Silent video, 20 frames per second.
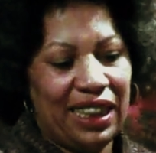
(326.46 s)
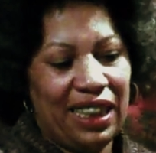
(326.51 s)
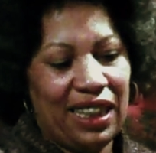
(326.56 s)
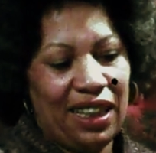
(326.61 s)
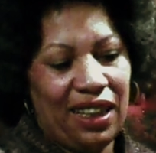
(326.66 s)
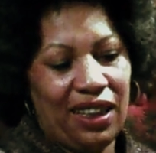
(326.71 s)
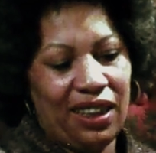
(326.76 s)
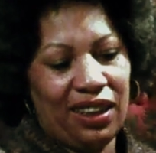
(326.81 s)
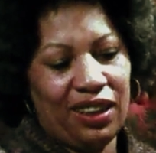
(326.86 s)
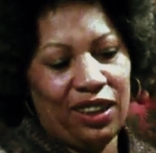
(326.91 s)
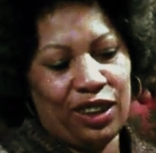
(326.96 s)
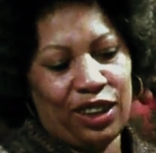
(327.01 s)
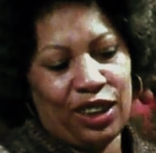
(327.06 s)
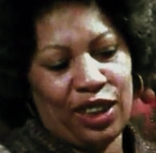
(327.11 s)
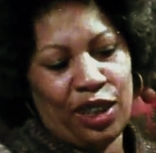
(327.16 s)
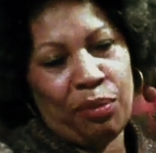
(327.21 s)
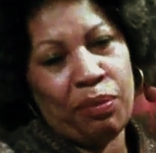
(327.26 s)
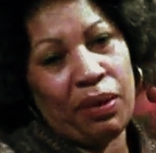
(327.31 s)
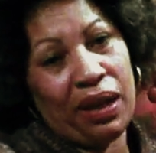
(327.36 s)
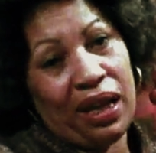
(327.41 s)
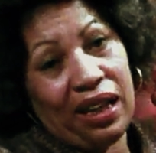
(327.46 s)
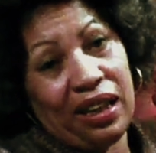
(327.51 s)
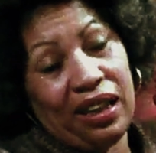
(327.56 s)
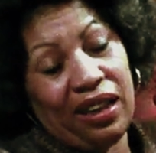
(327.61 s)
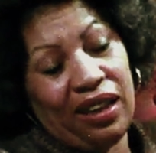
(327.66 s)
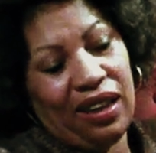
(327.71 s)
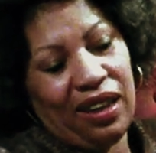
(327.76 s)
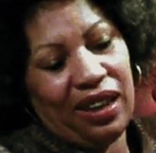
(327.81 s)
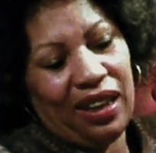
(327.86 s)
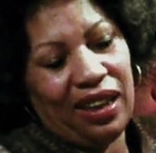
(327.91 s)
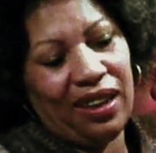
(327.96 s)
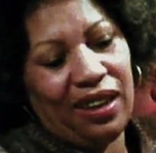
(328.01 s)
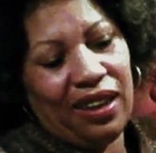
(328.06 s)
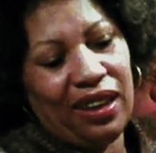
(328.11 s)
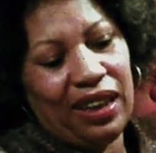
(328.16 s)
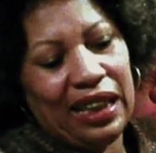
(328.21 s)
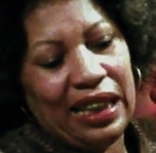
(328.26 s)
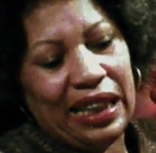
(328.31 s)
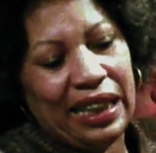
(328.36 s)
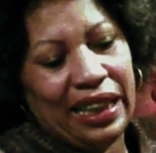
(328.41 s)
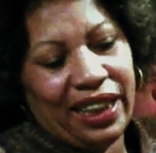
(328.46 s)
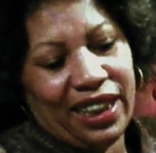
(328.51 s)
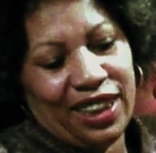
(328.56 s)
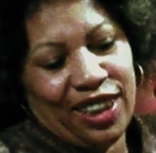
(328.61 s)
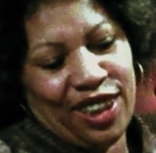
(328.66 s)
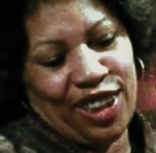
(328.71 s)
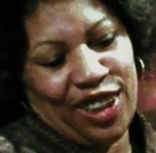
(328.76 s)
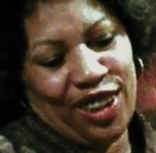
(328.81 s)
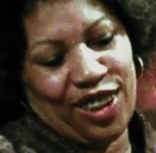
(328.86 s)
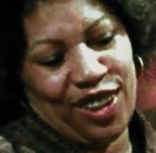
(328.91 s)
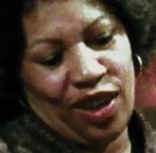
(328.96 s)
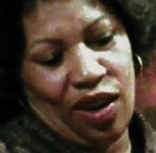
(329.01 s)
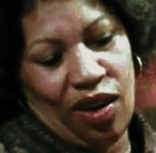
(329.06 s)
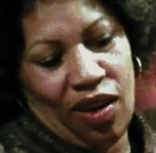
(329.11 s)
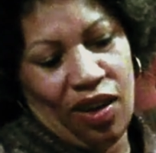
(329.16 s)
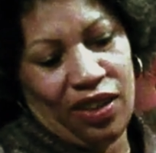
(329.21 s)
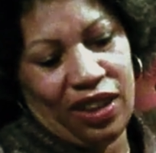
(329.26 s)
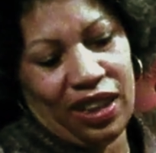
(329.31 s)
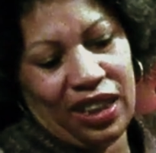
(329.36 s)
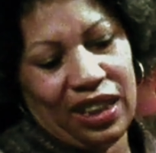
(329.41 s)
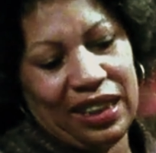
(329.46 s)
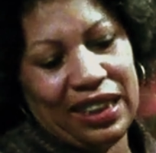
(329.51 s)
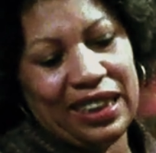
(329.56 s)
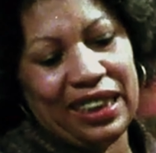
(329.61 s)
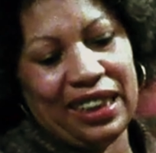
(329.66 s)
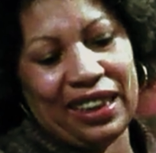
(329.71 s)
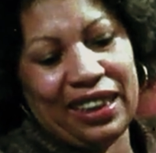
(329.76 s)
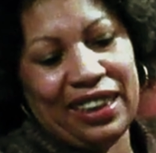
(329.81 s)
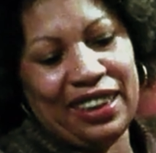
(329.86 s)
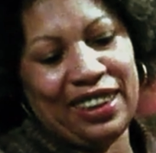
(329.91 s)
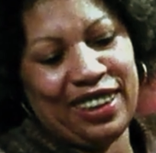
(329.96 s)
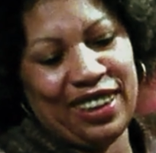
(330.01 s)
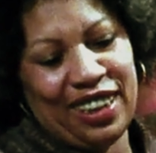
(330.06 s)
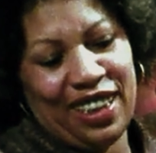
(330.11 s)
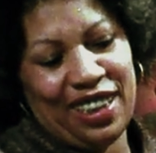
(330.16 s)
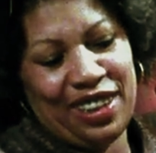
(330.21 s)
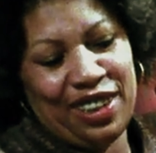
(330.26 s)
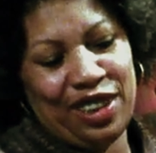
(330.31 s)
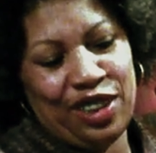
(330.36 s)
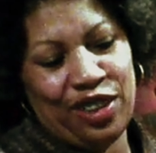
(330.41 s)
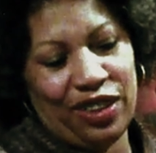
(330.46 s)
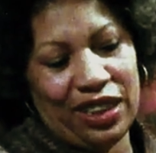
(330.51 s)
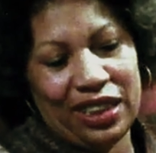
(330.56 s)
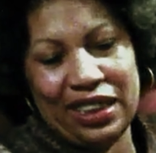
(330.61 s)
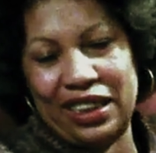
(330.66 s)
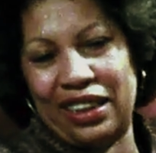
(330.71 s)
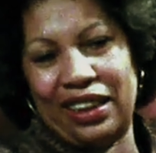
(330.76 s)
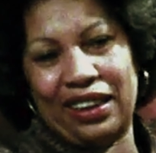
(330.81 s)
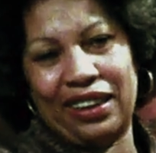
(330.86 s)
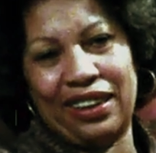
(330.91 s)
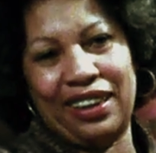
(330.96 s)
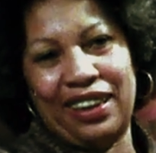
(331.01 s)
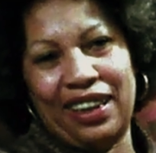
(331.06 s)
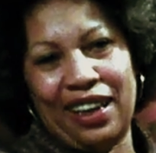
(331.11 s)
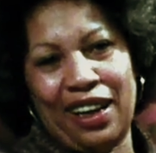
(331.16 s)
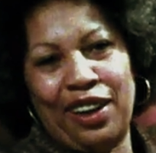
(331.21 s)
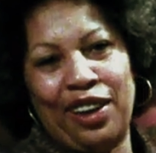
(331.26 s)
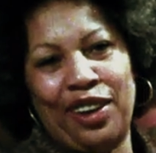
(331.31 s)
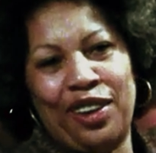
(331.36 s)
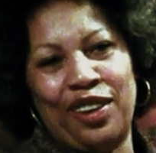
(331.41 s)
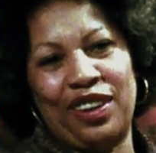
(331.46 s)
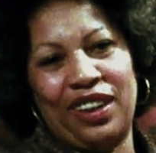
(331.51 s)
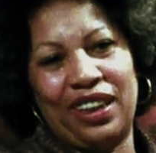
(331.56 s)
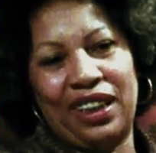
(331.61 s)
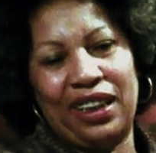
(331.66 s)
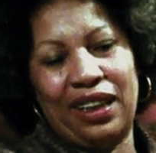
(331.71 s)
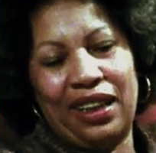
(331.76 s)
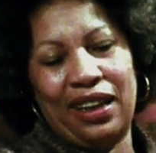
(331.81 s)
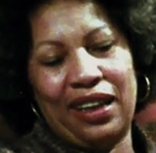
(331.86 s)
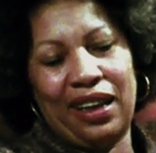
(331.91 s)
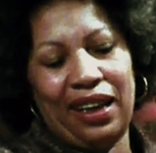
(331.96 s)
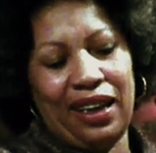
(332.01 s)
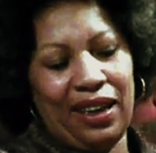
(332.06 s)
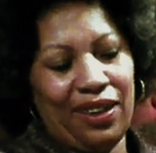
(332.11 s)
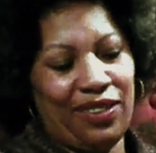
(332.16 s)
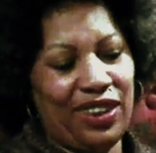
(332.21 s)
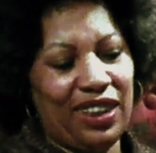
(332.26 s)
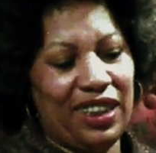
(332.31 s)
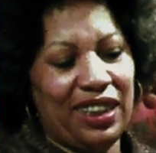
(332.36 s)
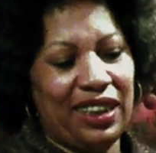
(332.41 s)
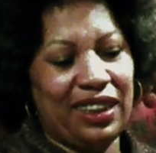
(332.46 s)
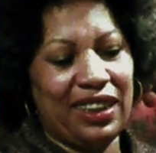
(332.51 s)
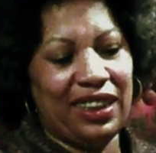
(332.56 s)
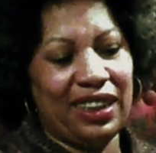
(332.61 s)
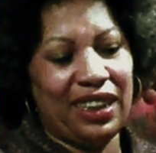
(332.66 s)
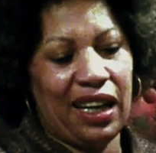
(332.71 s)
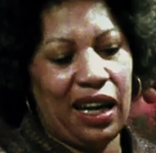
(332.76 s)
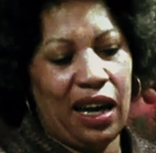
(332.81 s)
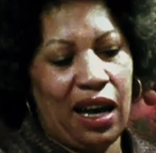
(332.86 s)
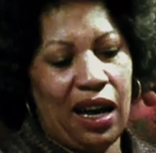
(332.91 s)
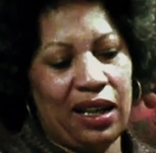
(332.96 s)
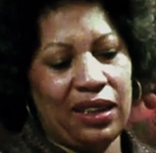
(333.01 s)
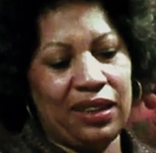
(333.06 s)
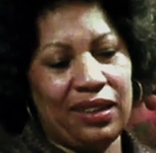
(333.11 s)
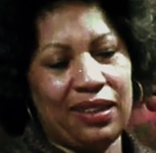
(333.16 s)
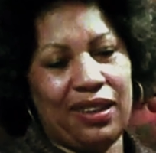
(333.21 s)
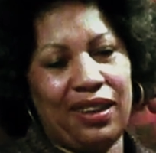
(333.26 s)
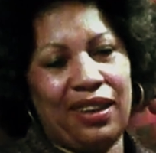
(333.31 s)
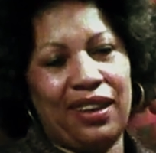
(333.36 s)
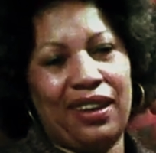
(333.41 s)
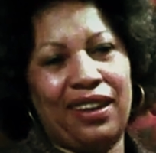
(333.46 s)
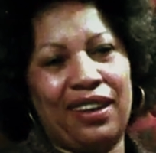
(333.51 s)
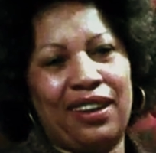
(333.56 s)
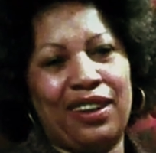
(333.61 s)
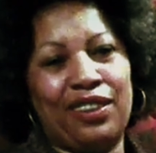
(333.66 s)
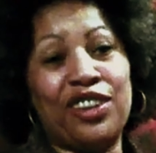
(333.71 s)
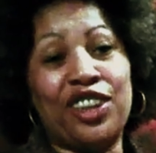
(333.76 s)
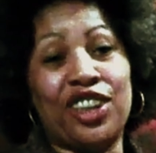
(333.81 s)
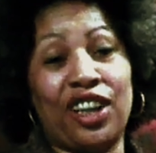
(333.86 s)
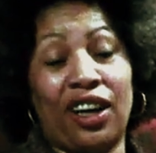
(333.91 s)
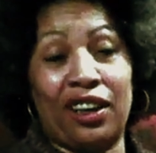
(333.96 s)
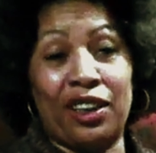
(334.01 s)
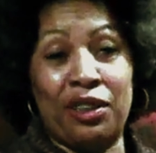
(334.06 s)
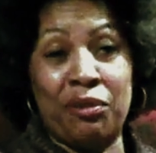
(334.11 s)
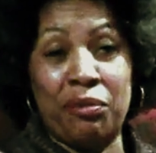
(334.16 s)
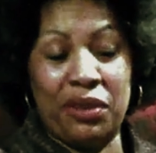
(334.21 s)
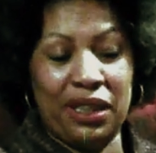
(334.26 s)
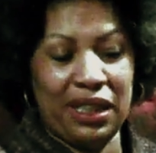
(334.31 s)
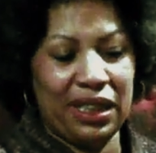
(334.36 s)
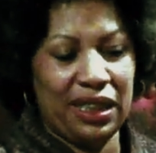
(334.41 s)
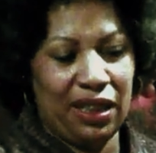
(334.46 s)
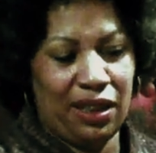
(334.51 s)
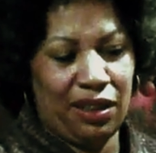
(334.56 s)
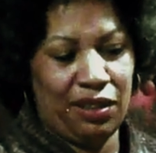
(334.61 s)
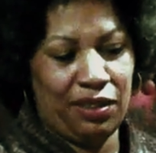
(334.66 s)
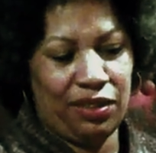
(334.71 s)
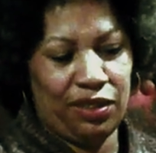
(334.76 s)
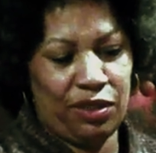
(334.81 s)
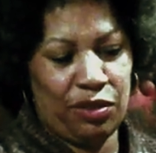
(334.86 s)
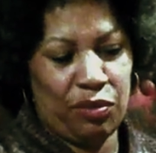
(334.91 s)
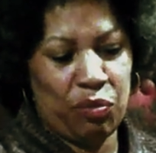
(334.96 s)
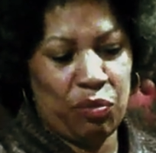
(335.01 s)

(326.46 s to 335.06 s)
he looked up at her, and she saw the Kentucky sun drenching the yellow, heavy-lidded eyes of Charlie Breedlove.